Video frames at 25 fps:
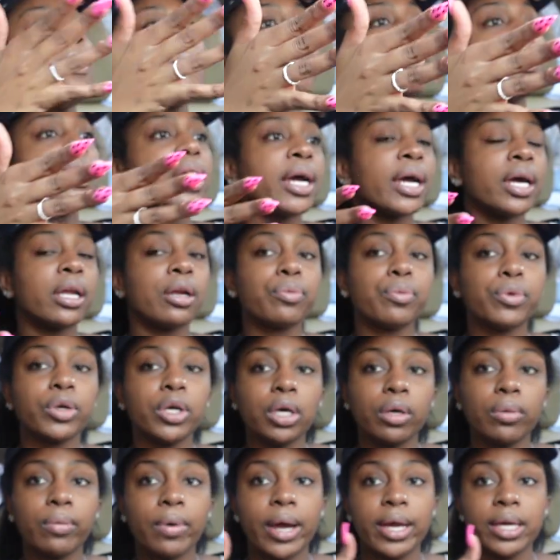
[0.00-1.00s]
but i got a
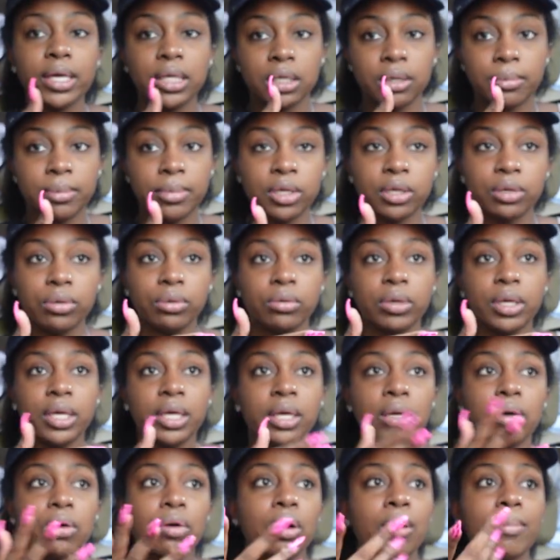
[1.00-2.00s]
rug right in the middle
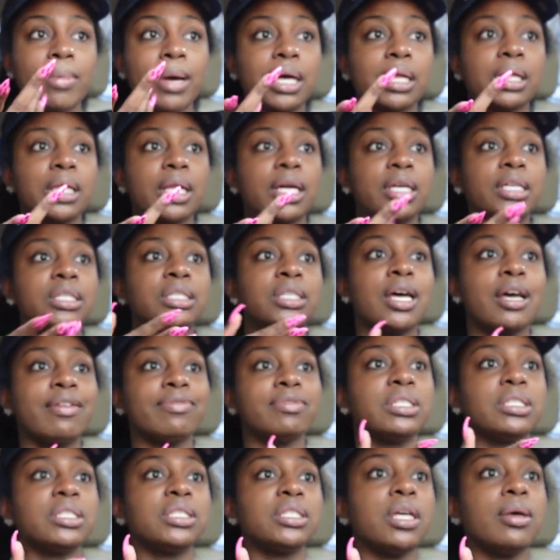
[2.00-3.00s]
and all my clients
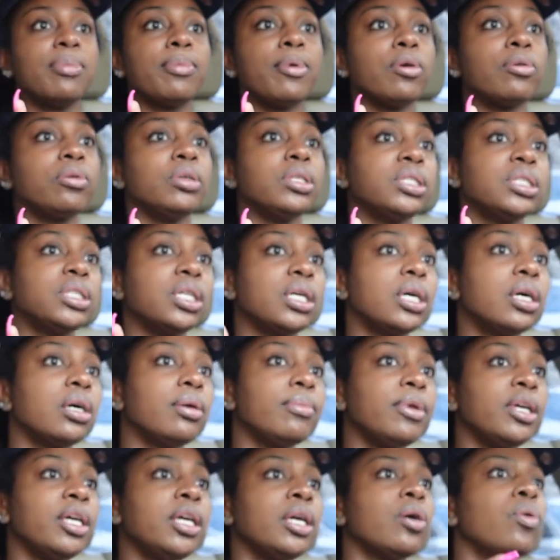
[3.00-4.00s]
have to step on it to
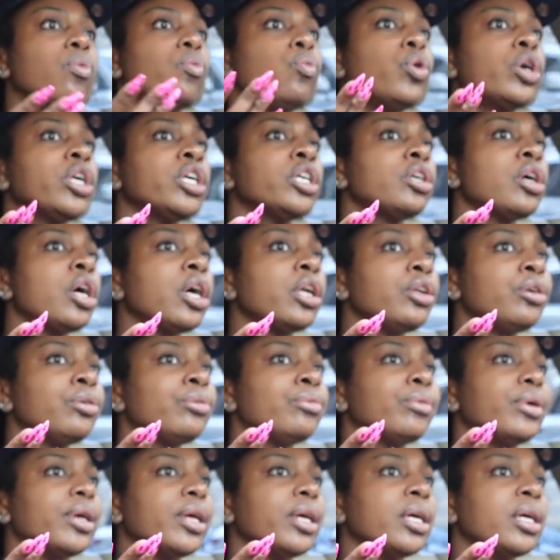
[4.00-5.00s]
come in what are y'all
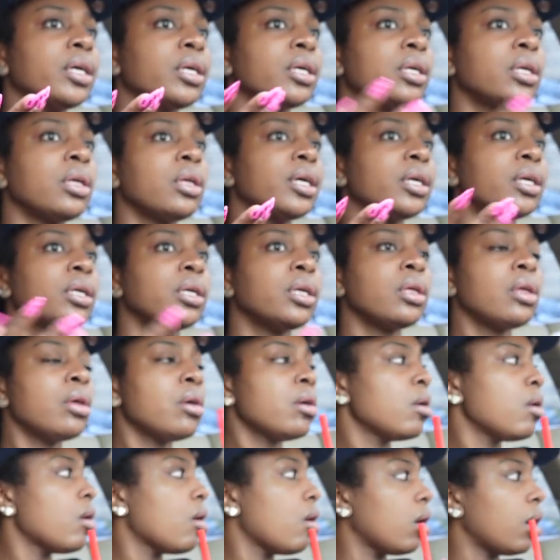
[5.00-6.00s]
doing
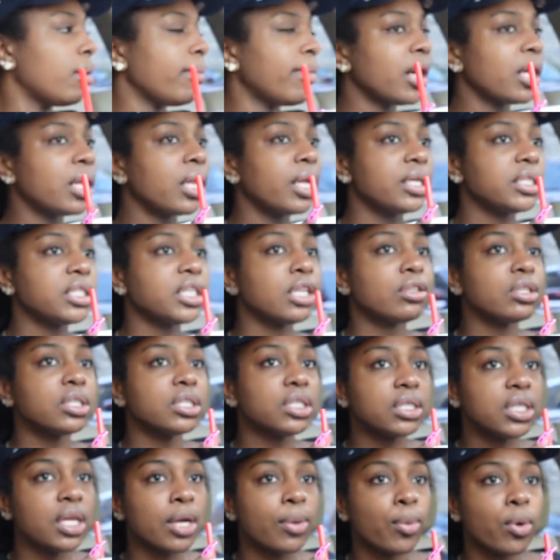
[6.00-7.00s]
all my clients have to
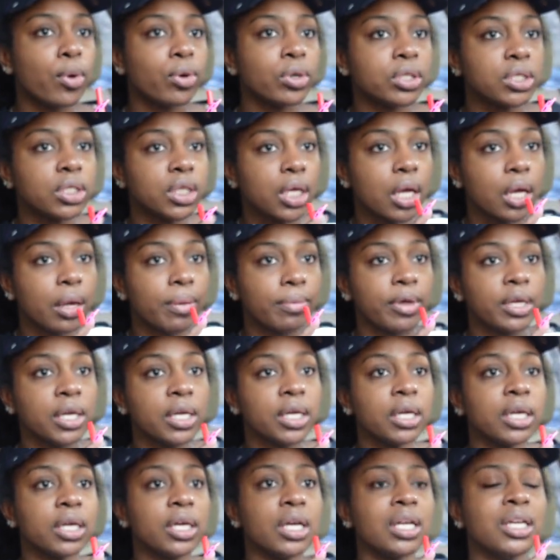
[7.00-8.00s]
step on it to come
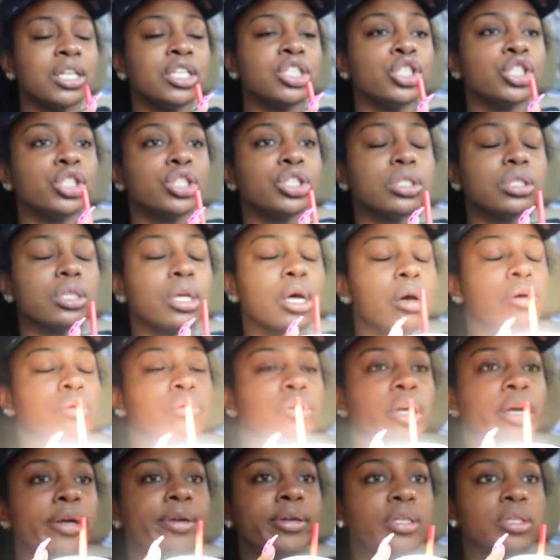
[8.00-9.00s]
in and it's just so
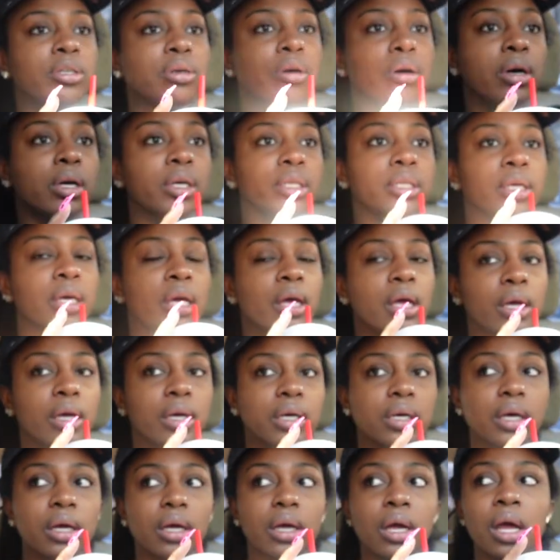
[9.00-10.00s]
dirty y'all
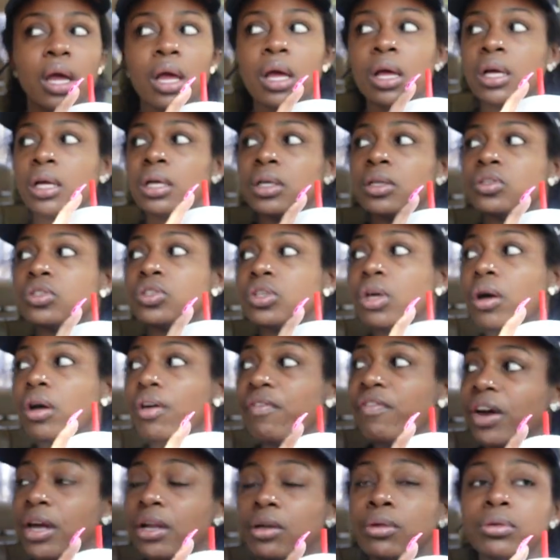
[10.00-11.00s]
yuck so
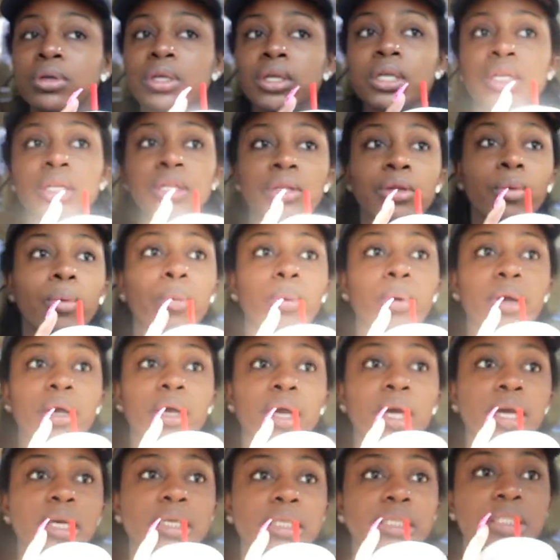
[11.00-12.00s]
if I do get another
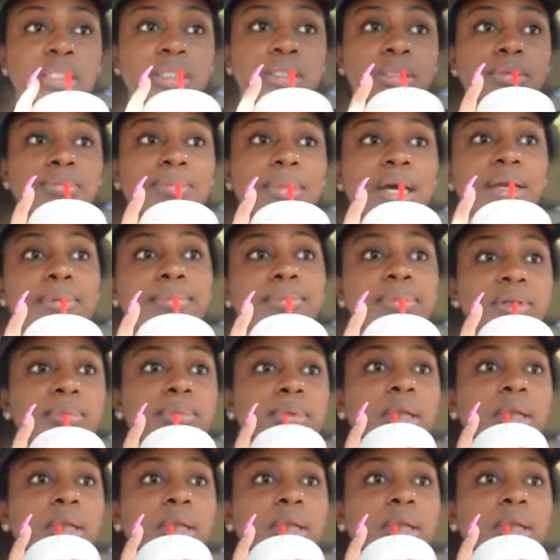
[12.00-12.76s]
rug, it might be